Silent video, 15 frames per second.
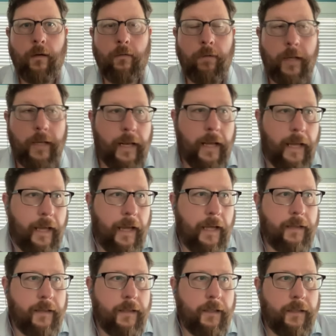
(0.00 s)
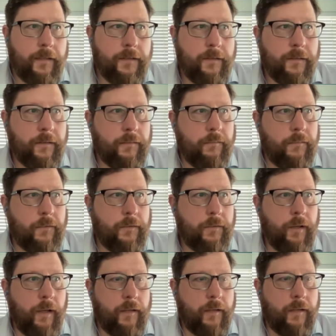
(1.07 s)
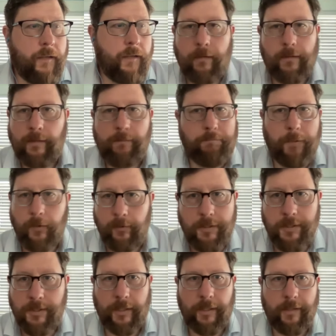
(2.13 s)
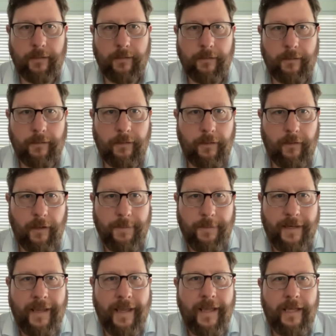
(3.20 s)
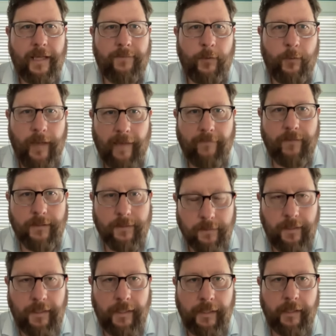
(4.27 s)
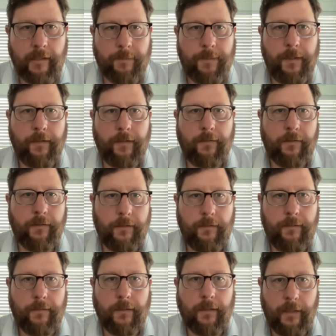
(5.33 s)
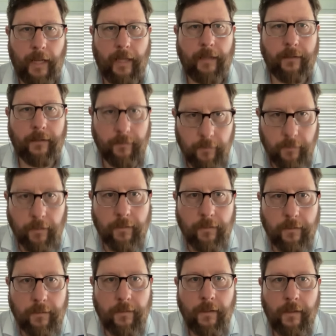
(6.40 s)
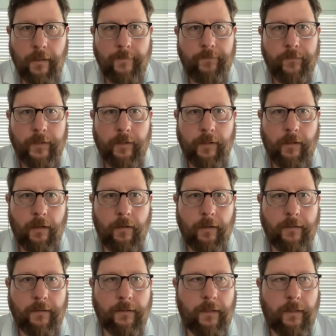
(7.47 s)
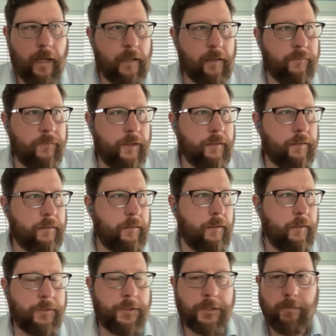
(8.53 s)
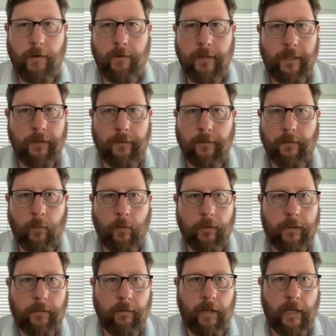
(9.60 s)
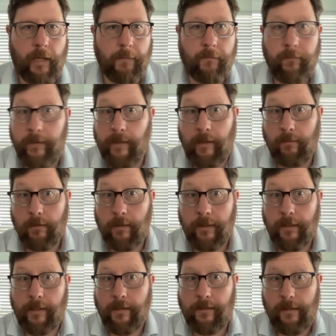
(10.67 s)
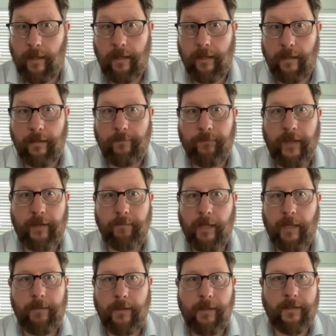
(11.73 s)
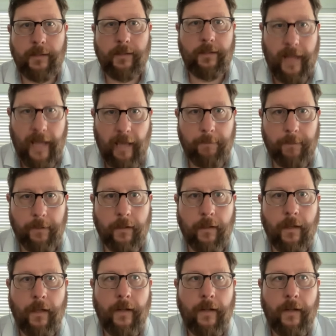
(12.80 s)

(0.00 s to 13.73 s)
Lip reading: Right. I think it's just transparently bullshit. You know, I mean, if you haven't seen it, it's because you're choosing not to look. You know, it's kind of this, you know, Schrodinger's war crime. If we don't look inside, then maybe it didn't happen.